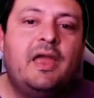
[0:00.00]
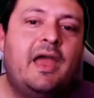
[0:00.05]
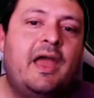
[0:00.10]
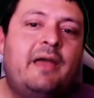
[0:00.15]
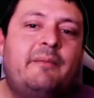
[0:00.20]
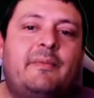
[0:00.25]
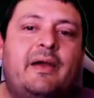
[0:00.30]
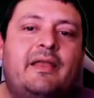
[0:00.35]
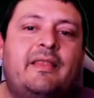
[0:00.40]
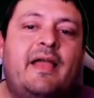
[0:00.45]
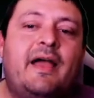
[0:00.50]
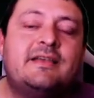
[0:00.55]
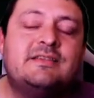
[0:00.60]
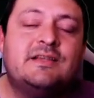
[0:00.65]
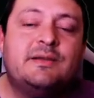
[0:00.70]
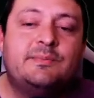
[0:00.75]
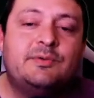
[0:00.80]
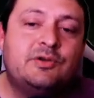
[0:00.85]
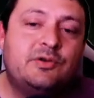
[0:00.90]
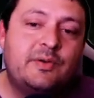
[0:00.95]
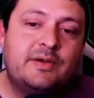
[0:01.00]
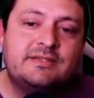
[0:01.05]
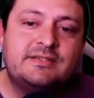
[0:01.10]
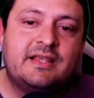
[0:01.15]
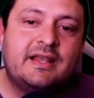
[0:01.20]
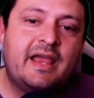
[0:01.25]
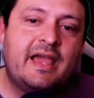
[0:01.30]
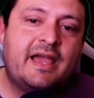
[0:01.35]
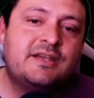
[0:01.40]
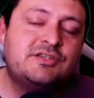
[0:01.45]
and my last couple of quests
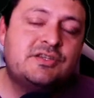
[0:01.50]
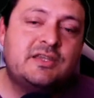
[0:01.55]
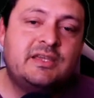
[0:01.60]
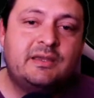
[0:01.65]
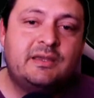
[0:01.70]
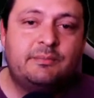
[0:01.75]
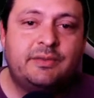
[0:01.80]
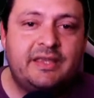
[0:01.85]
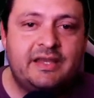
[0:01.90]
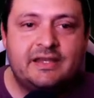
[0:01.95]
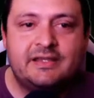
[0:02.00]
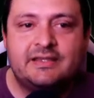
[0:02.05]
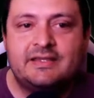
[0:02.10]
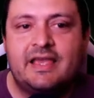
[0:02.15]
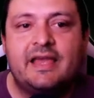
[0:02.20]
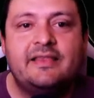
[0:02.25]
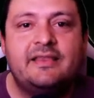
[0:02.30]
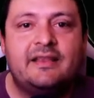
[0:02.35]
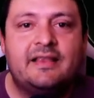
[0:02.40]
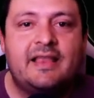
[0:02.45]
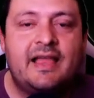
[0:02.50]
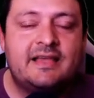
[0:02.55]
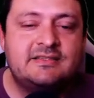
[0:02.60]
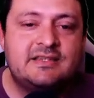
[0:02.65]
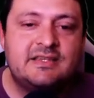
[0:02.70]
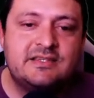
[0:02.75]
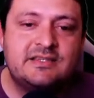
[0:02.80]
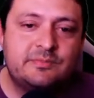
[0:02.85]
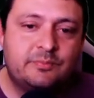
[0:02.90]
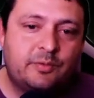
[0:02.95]
that I actually completed to end the last
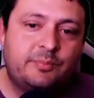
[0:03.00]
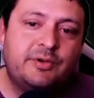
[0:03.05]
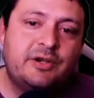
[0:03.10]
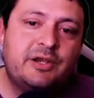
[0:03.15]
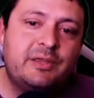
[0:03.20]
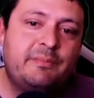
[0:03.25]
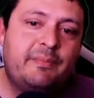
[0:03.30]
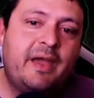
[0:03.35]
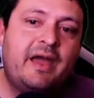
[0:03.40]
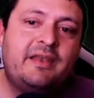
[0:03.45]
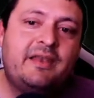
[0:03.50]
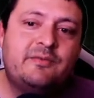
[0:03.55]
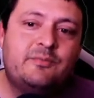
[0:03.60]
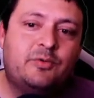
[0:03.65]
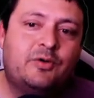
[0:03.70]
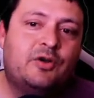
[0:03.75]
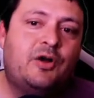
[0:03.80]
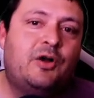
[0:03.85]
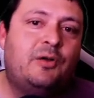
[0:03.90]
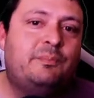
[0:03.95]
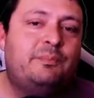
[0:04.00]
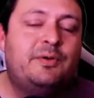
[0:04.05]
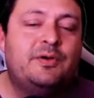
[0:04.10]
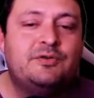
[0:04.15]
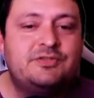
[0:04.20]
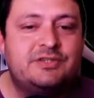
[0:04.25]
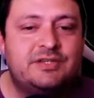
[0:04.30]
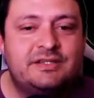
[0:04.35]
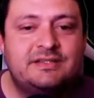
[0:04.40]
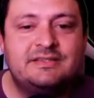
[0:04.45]
season were pretty bad and were all
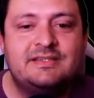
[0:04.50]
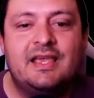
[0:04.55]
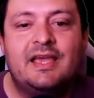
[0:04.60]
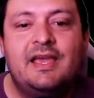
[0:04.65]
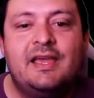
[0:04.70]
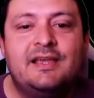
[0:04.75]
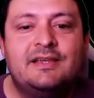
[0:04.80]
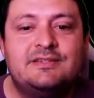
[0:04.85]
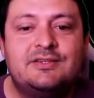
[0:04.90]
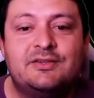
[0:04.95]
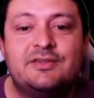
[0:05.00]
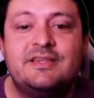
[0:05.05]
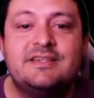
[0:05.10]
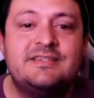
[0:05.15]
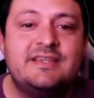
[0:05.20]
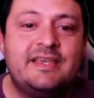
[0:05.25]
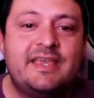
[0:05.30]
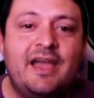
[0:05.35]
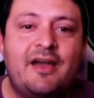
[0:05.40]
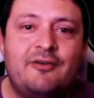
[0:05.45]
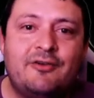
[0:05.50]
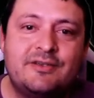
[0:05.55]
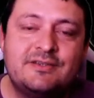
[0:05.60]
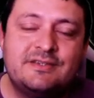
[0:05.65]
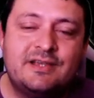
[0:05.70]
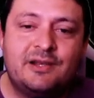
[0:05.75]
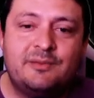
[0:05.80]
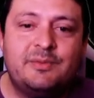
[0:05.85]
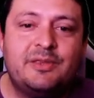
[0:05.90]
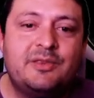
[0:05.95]
potions. So this account is
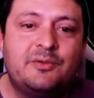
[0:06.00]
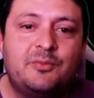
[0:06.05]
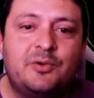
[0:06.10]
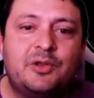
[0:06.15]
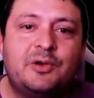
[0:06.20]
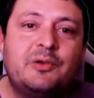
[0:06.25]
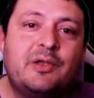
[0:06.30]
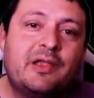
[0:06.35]
going to be the one that